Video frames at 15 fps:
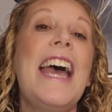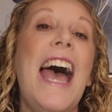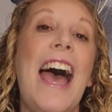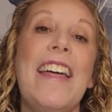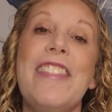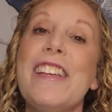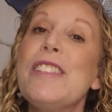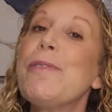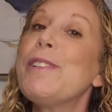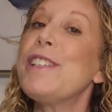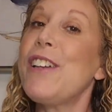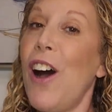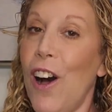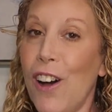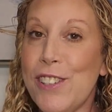And this was
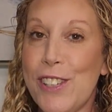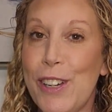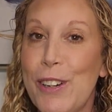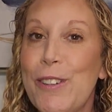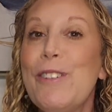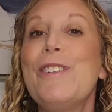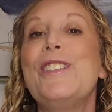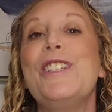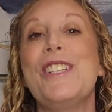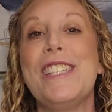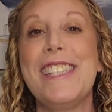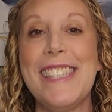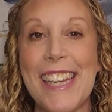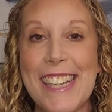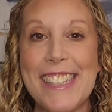also
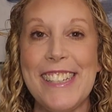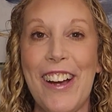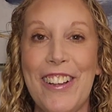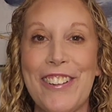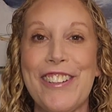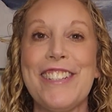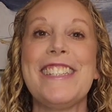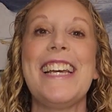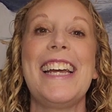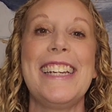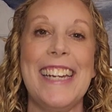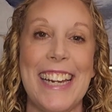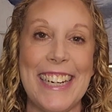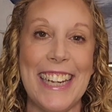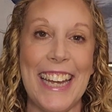just
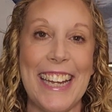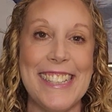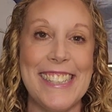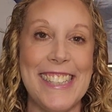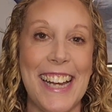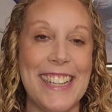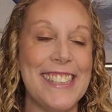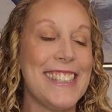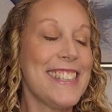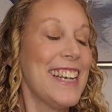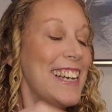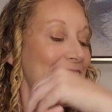$6.98.